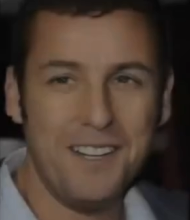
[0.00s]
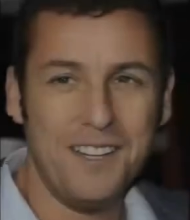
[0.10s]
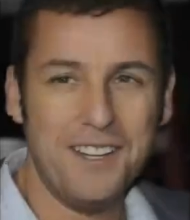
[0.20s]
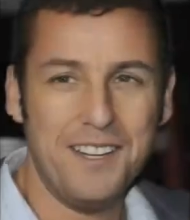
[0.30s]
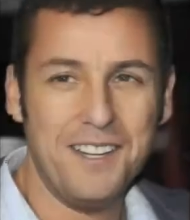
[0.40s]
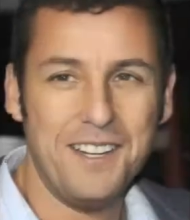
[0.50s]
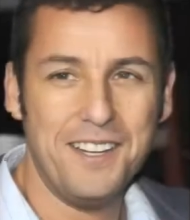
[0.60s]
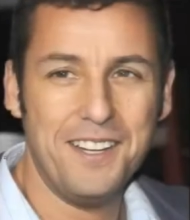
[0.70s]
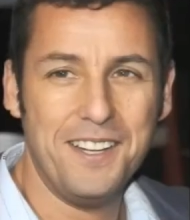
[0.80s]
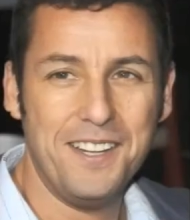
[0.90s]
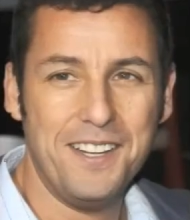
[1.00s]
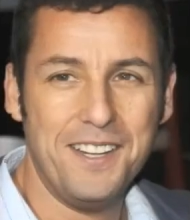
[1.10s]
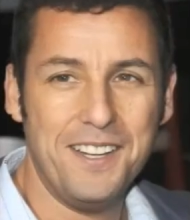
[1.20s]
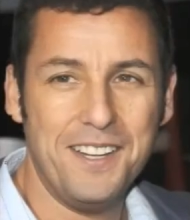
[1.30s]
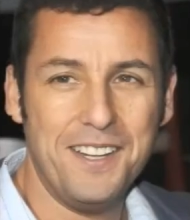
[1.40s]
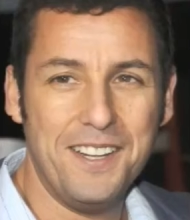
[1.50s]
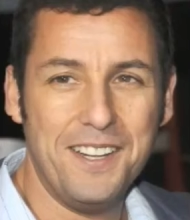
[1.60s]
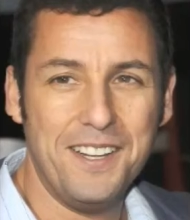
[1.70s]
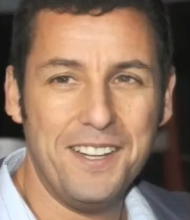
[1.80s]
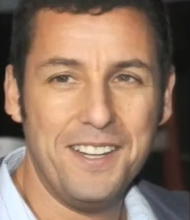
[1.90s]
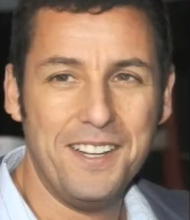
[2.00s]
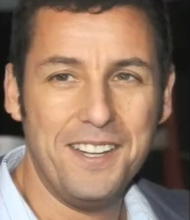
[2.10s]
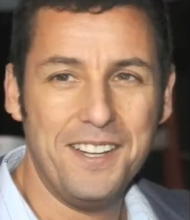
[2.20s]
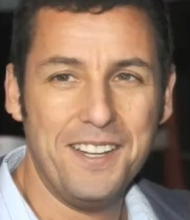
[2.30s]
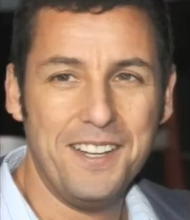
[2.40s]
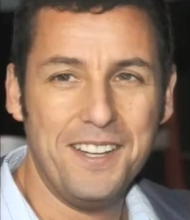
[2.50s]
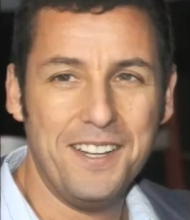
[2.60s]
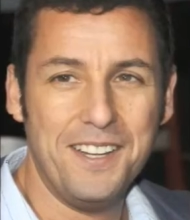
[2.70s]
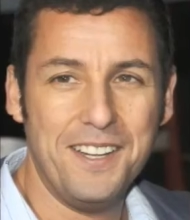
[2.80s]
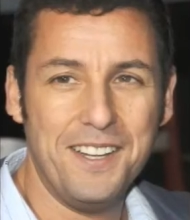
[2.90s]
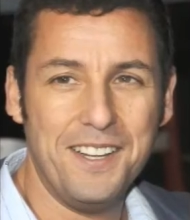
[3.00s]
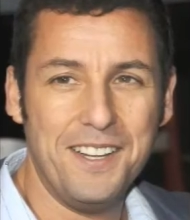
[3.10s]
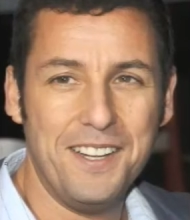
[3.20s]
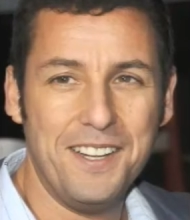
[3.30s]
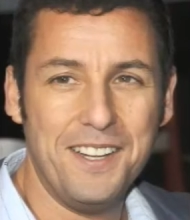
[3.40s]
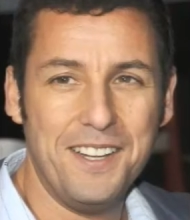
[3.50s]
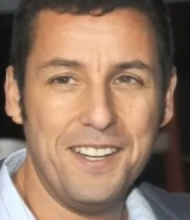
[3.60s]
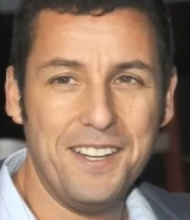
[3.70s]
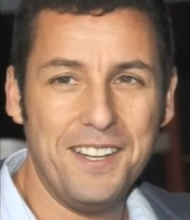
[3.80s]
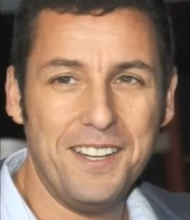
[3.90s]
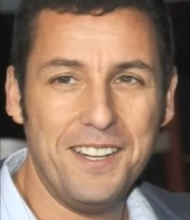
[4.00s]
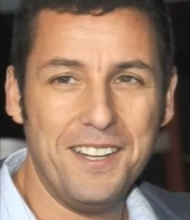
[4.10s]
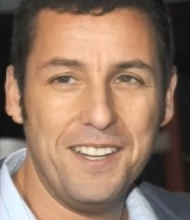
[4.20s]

[no speech]